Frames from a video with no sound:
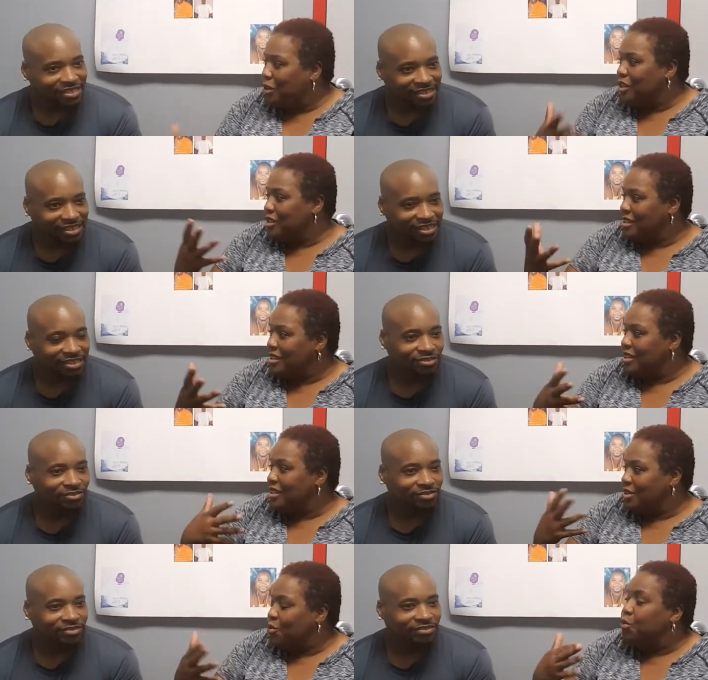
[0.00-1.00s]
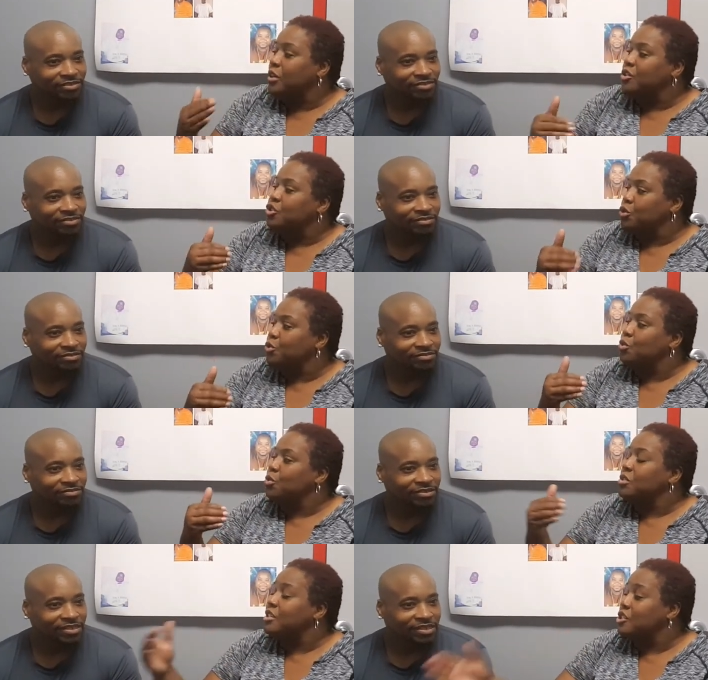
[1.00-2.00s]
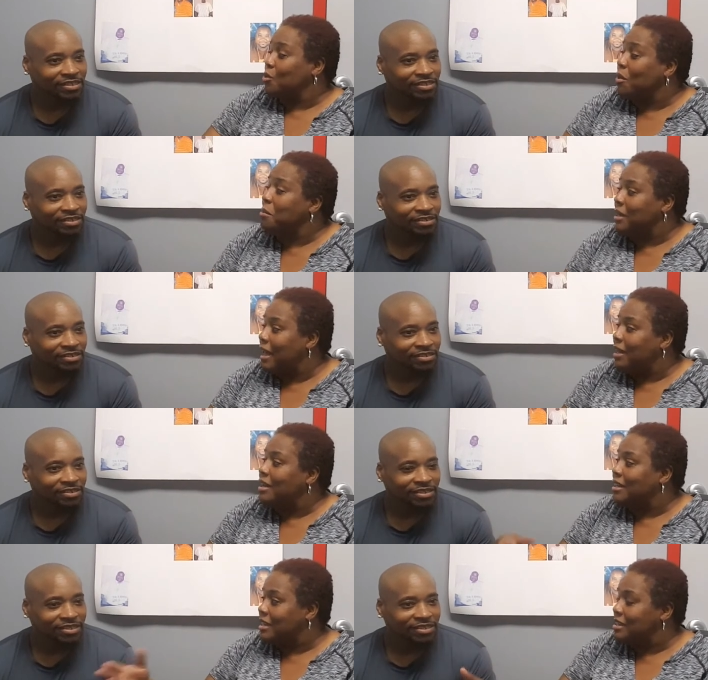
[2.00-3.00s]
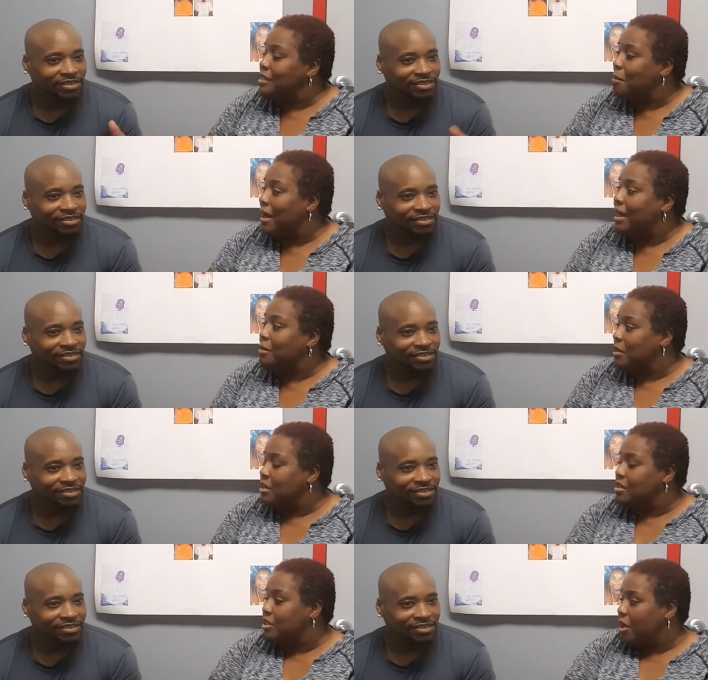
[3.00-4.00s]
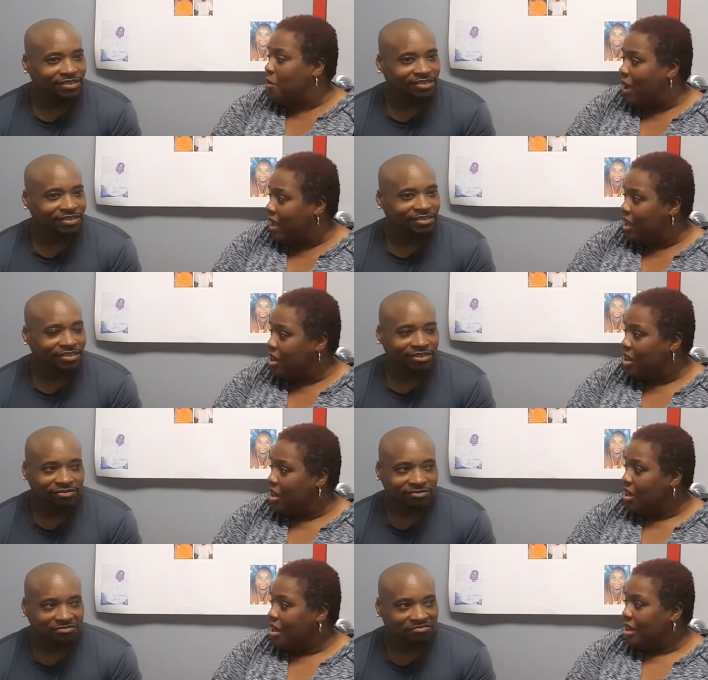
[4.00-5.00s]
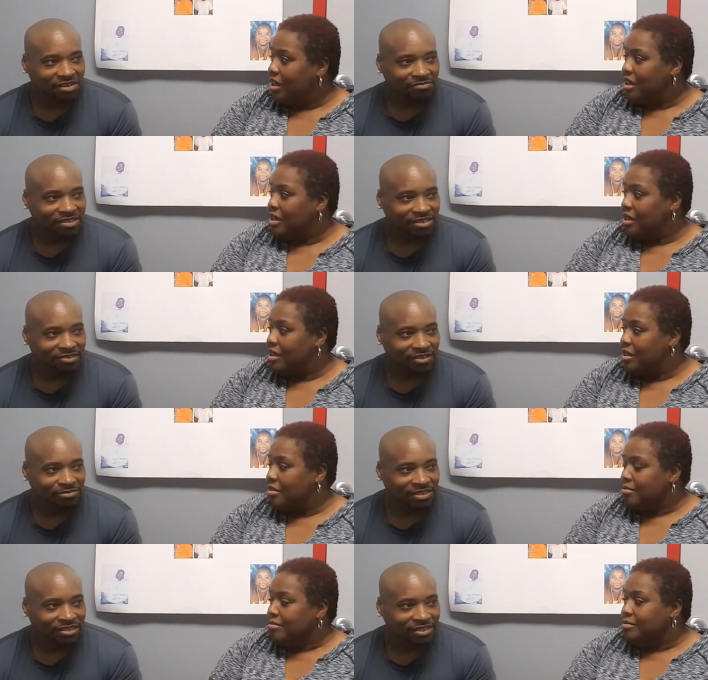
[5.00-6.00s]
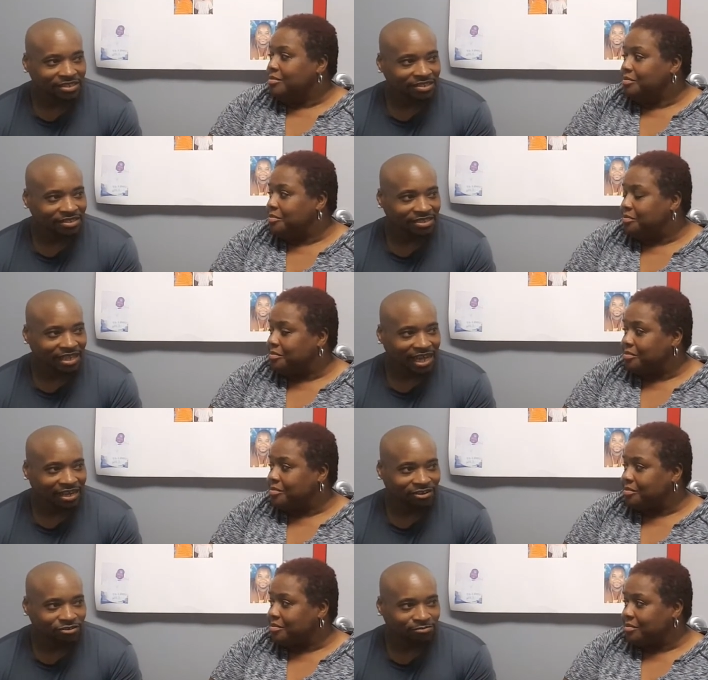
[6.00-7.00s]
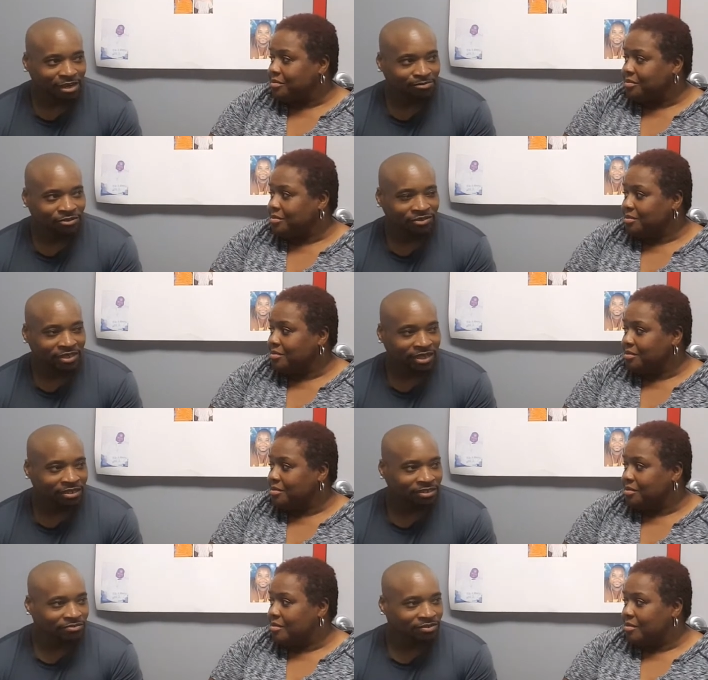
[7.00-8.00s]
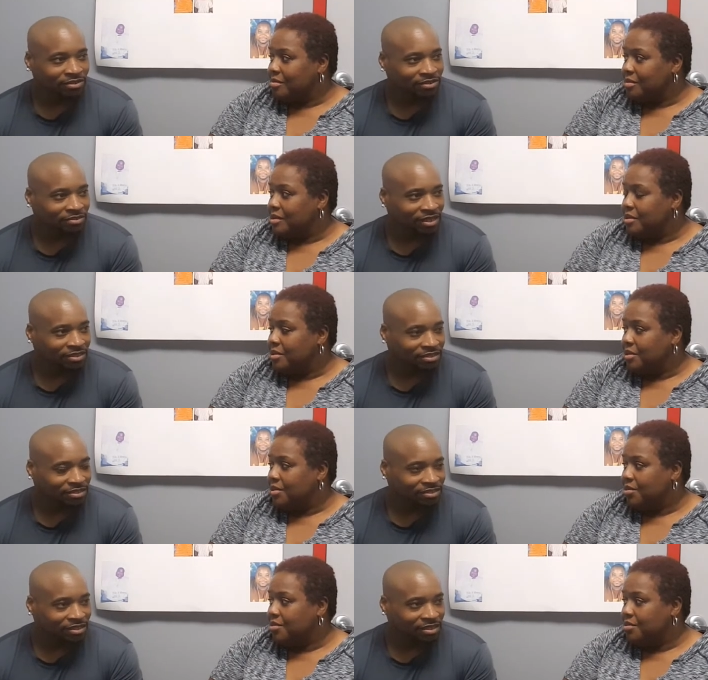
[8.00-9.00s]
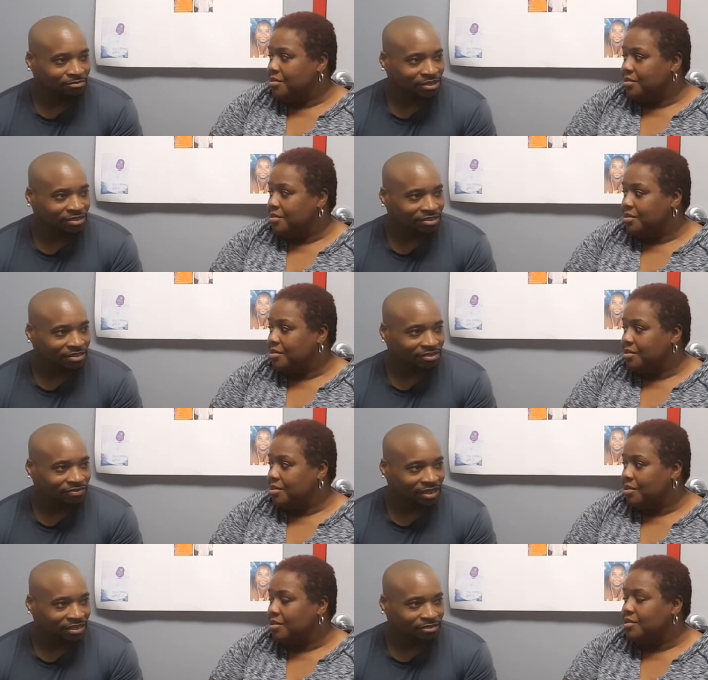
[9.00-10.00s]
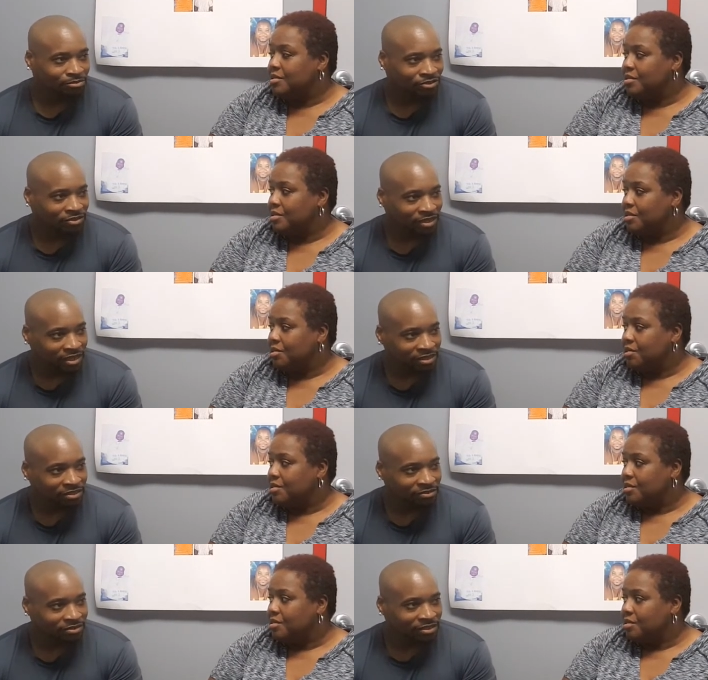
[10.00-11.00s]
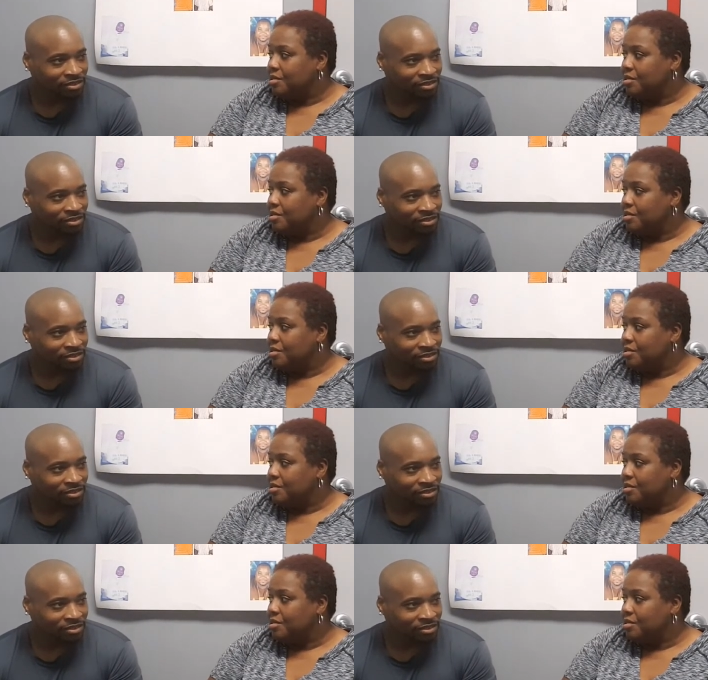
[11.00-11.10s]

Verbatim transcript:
Speaker 1: would would you discriminate against somebody because of their weight? No,
Speaker 2: I mean no. I mean I go by personality. That's that's me. If you got a good personality, you know what I'm